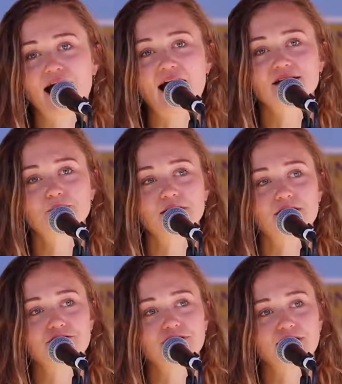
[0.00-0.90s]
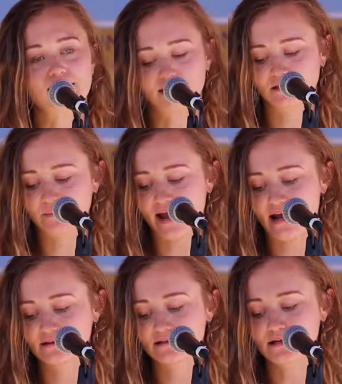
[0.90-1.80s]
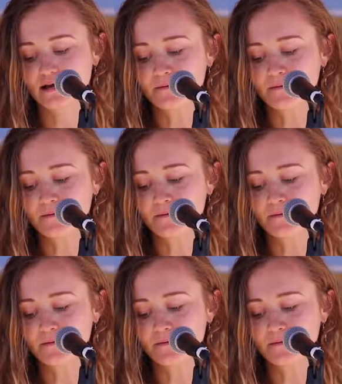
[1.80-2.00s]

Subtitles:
exponentially expand